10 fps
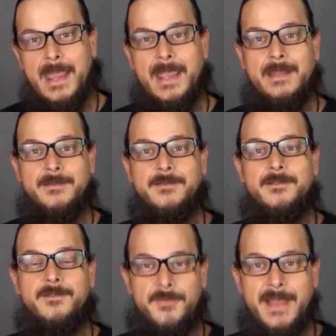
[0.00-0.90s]

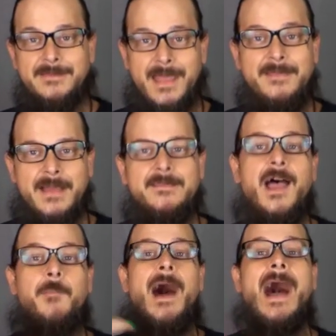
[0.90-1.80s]
And at that
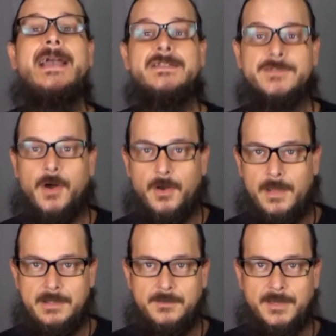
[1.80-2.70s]
time, I saw
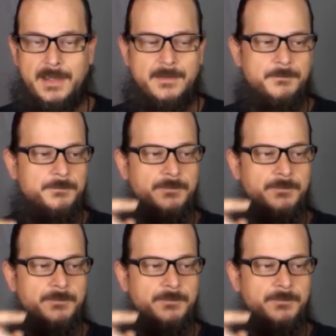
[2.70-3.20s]
it, okay?